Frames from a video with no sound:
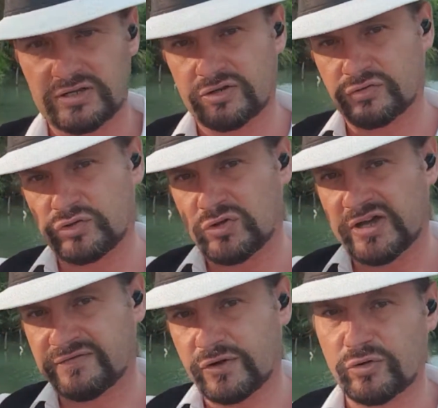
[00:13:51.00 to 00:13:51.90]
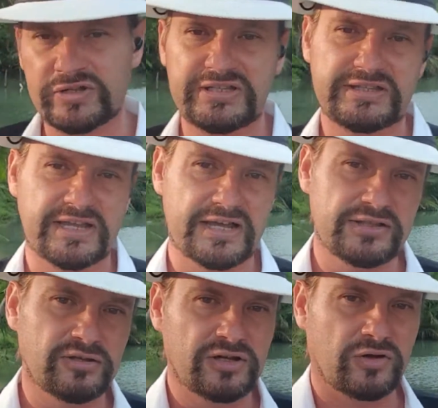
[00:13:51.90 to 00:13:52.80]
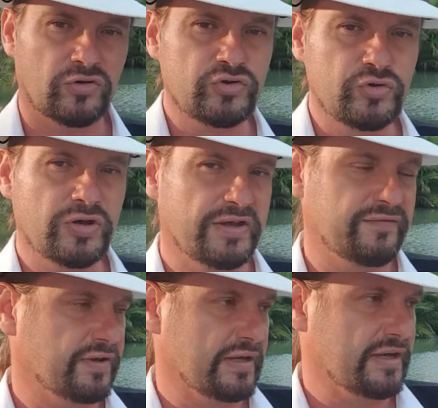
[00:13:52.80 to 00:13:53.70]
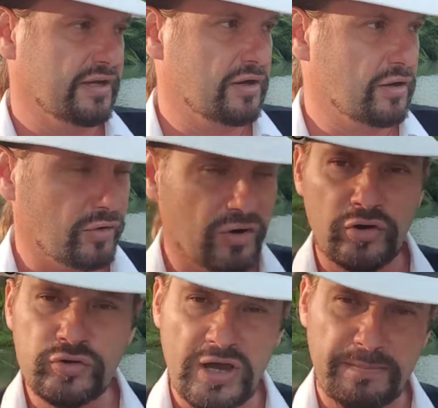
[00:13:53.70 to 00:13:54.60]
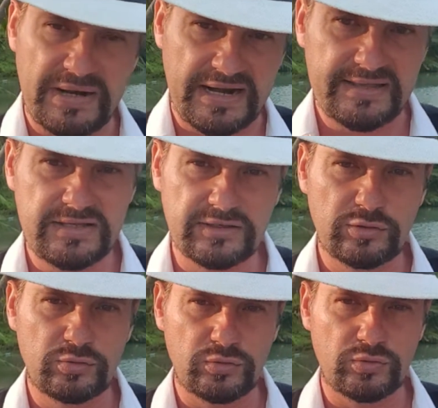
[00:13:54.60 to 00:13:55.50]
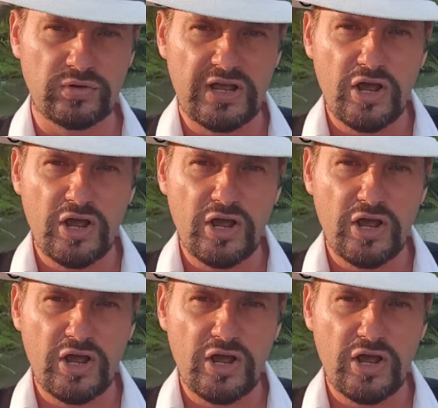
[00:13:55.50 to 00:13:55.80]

or you have already done, or you have, or you are planning to do.